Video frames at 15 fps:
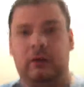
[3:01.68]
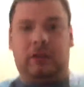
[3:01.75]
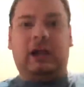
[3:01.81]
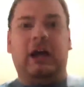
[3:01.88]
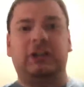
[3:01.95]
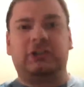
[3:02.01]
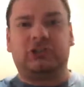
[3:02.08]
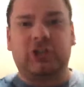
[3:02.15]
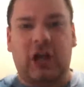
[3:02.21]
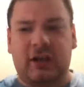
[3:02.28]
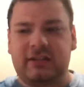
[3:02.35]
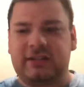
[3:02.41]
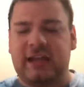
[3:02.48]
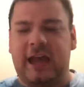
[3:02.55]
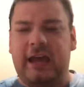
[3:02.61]
gut
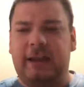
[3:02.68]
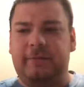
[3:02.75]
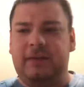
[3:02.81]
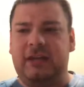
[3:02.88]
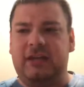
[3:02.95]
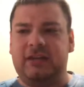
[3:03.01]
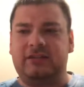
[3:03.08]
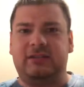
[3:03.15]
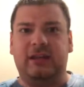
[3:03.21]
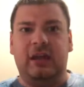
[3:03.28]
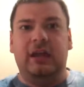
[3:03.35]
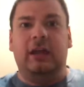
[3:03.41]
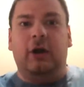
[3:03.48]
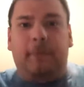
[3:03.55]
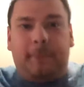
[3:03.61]
chucks enemies.
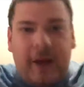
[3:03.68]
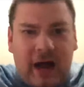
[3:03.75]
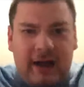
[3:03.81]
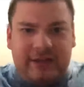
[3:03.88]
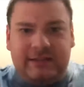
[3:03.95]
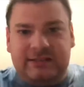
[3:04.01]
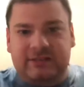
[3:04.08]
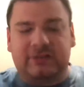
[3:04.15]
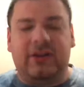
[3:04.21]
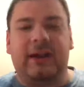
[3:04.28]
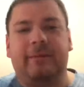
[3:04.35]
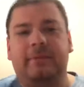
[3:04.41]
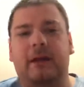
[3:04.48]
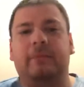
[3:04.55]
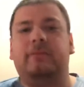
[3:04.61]
He'll body
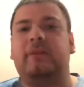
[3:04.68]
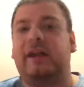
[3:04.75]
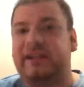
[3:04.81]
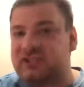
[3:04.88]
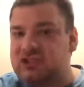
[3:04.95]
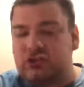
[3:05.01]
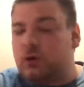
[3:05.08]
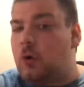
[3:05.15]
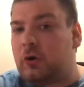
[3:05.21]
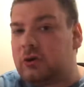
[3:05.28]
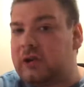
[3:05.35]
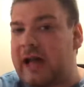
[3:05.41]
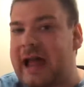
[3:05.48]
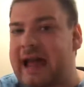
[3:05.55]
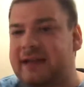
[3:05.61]
slam them like
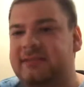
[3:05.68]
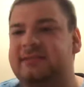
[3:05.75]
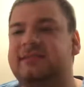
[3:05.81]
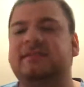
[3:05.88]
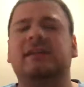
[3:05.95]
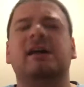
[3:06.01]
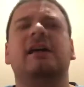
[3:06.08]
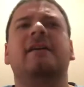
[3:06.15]
Snorlax.